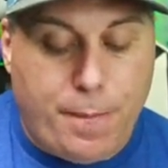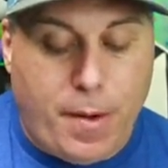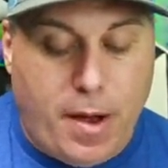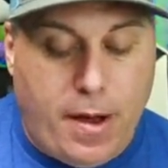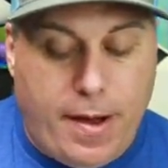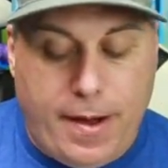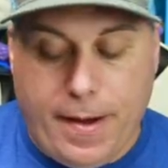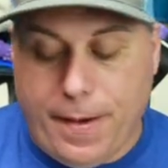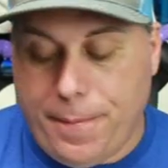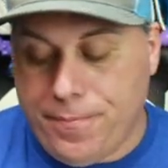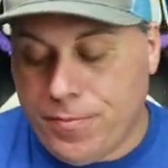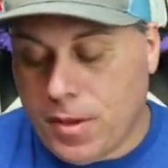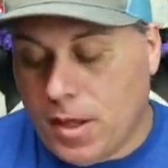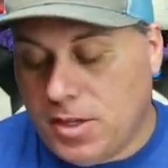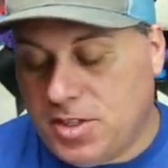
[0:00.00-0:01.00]
uh,
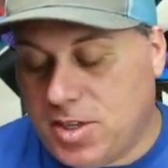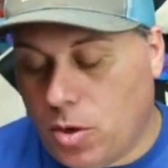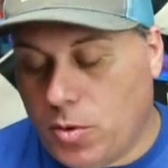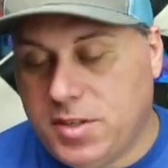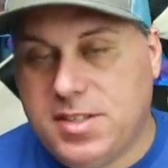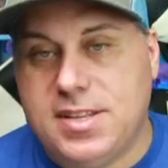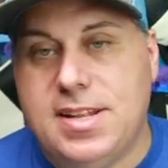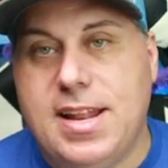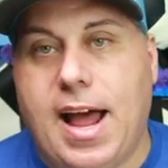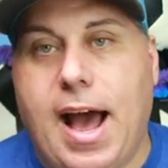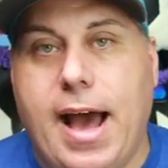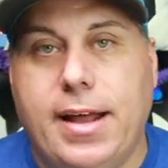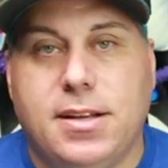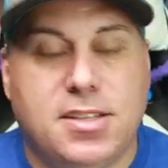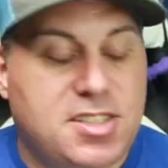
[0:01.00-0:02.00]
so it's
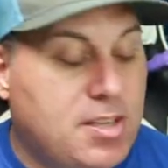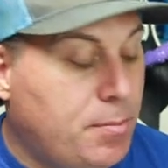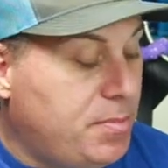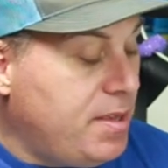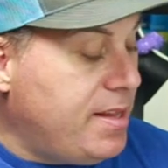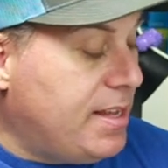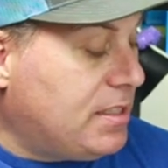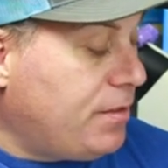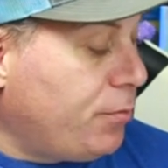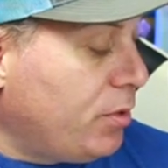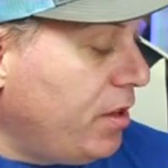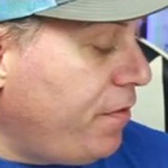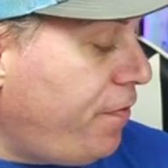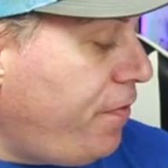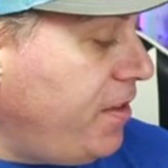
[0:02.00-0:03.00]
not something that's
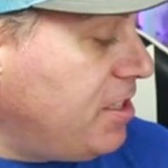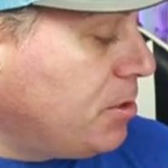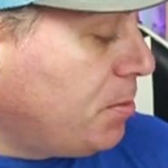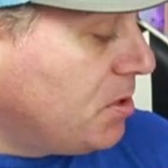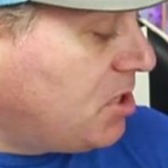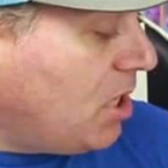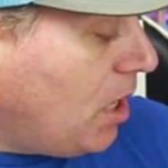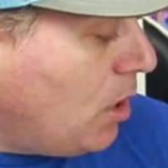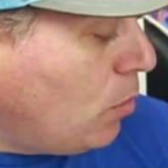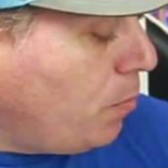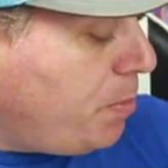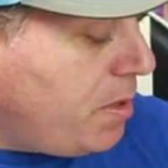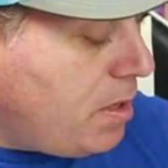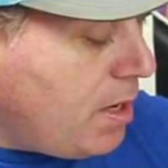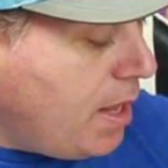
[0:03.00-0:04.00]
really feasible to
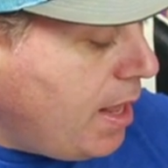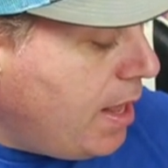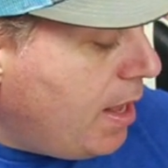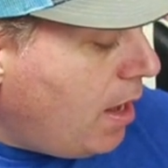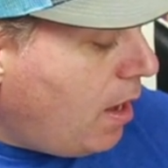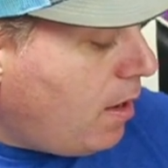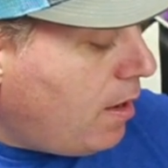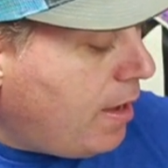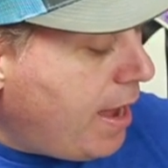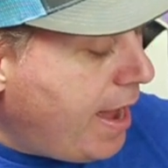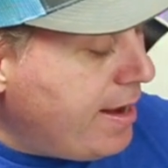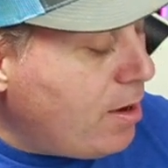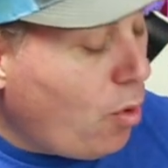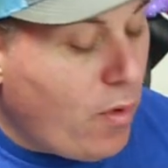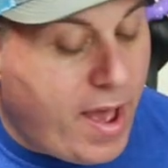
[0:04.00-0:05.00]
open. Uh,
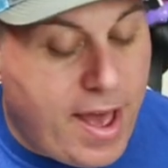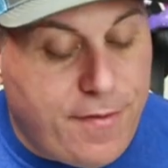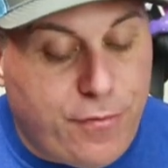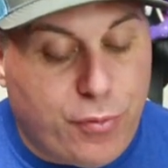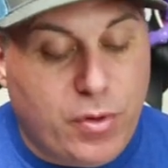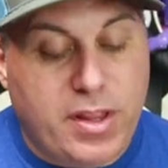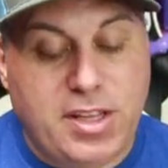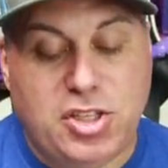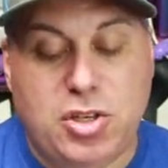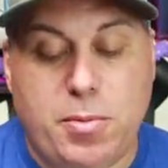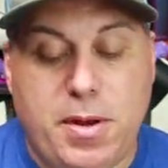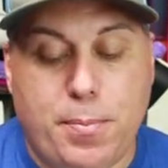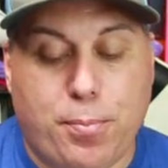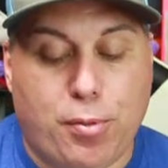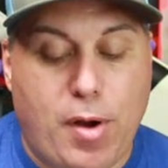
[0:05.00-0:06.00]
I don't have really too
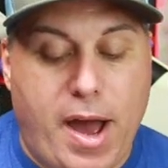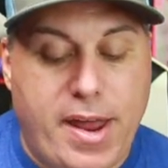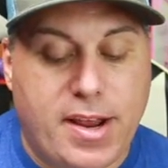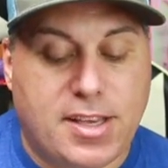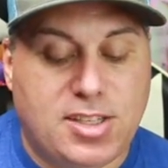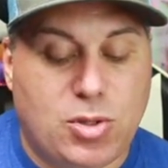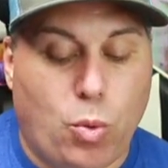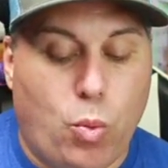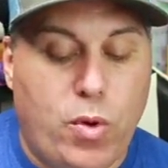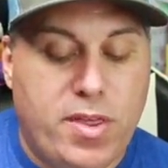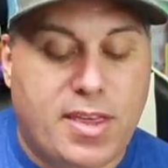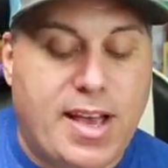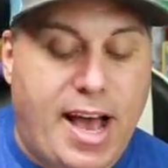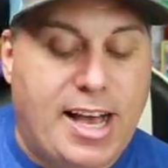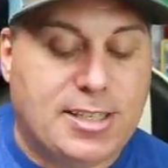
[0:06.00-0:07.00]
many products
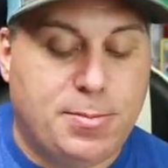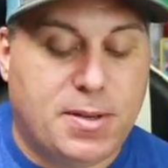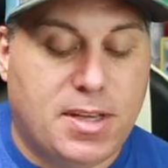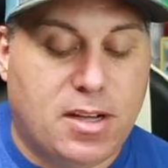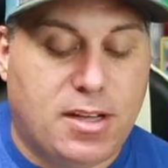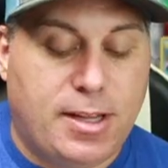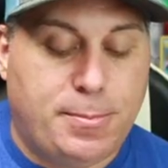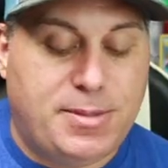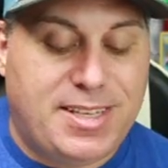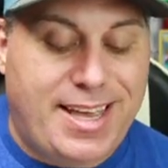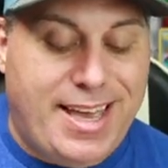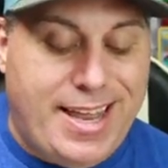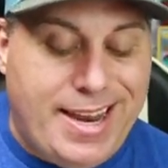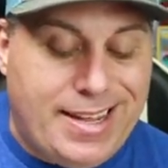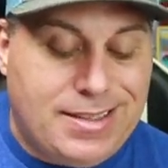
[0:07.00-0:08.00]
with Cosmic Eclipse
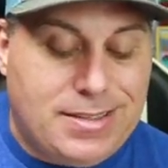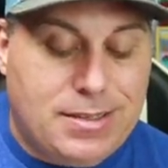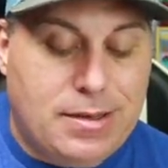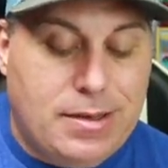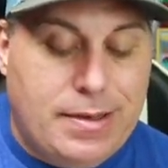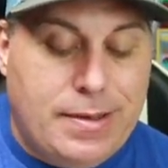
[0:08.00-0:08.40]
in it,